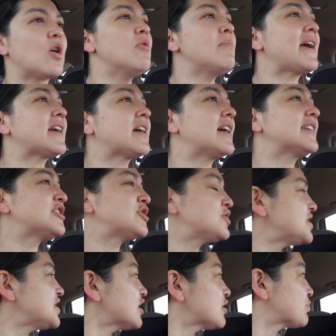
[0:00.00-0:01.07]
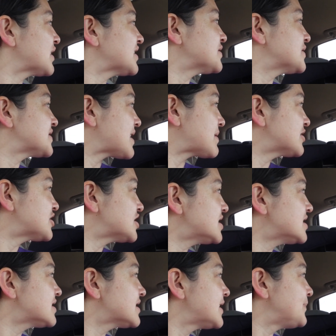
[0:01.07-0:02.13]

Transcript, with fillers: Oh my God, did you see their pretzel sandwiches?